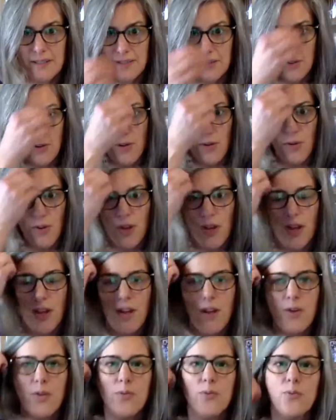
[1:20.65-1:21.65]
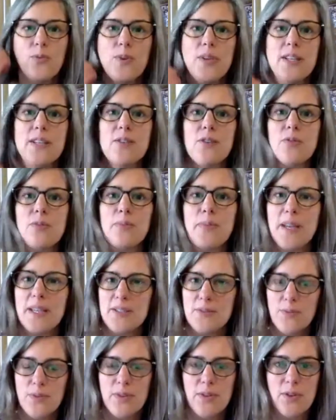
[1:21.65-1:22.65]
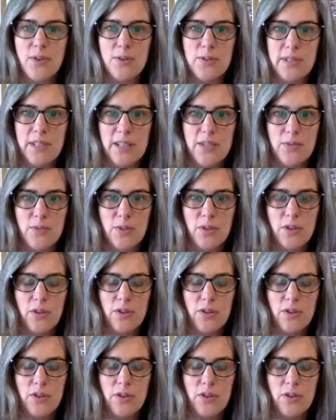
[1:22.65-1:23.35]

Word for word: So we don't mess with those as we're